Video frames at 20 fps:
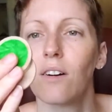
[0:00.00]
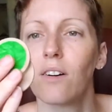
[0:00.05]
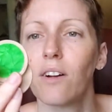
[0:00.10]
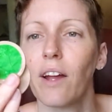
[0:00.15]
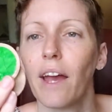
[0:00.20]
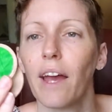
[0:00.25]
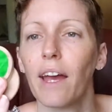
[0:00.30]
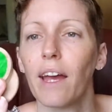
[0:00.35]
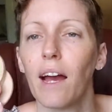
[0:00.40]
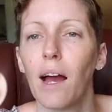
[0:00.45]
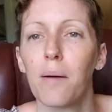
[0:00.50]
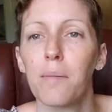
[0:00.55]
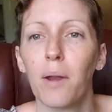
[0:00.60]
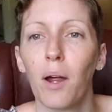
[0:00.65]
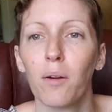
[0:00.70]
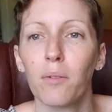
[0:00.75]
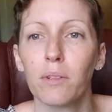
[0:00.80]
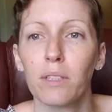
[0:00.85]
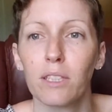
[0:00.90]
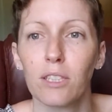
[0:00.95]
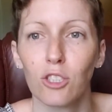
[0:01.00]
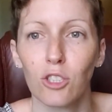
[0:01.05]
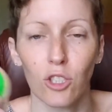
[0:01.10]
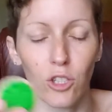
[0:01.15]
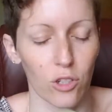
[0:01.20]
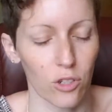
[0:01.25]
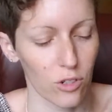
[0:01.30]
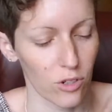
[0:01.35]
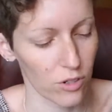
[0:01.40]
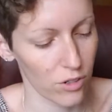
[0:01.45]
Okay, I'm not really
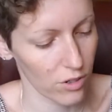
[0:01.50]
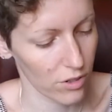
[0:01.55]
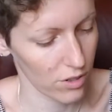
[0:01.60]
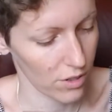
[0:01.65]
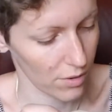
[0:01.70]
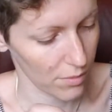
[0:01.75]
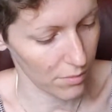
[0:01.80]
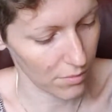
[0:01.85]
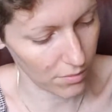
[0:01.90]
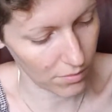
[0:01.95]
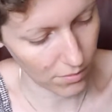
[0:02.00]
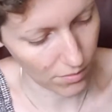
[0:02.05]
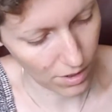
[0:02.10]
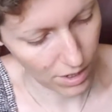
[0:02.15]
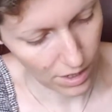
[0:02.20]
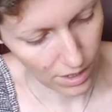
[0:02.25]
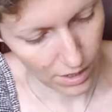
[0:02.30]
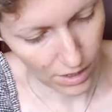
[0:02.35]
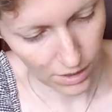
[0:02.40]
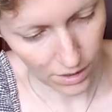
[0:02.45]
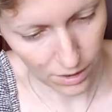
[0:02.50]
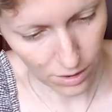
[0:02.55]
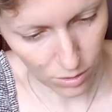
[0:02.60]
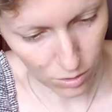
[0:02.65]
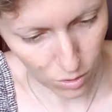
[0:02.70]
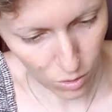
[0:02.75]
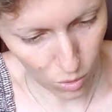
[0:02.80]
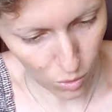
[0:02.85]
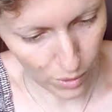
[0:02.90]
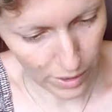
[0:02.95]
sure. Some little
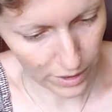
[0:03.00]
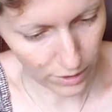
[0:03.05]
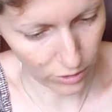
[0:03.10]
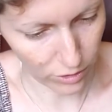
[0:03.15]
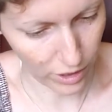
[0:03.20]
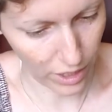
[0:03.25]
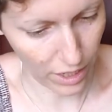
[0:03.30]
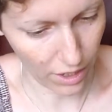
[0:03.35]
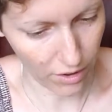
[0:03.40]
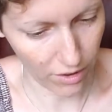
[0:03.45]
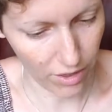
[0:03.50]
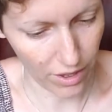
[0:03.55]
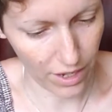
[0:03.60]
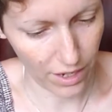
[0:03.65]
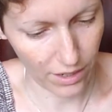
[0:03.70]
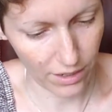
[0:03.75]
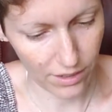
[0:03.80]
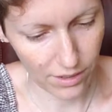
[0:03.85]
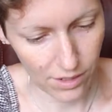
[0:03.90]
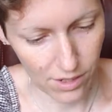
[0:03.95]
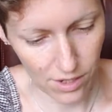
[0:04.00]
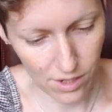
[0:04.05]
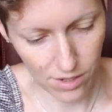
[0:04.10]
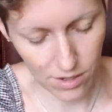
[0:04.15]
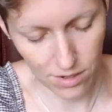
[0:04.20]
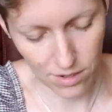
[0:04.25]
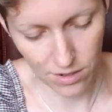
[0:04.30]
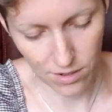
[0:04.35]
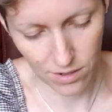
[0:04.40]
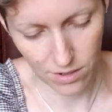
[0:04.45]
coin looking things.